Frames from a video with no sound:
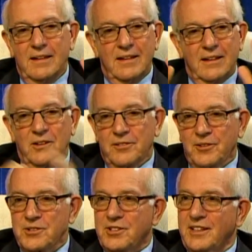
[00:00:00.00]
you know, the
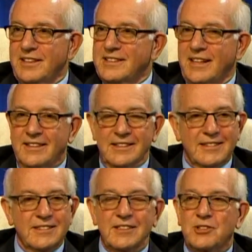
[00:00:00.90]
first thing I said is,
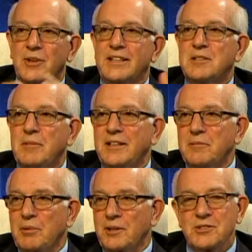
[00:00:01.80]
isn't it great to meet in
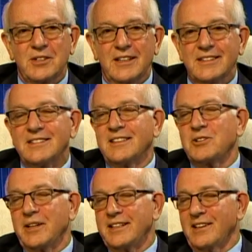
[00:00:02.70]
person, and isn't it
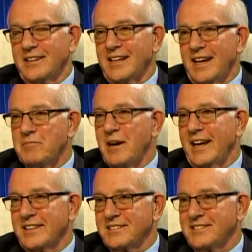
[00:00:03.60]
great not to have
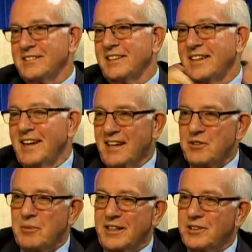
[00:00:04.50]
masks? And
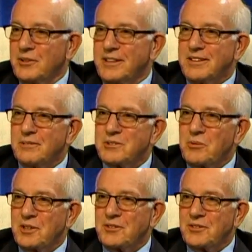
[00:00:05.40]
everybody agreed that it was a
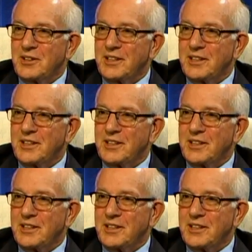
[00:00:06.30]
wonderful thing.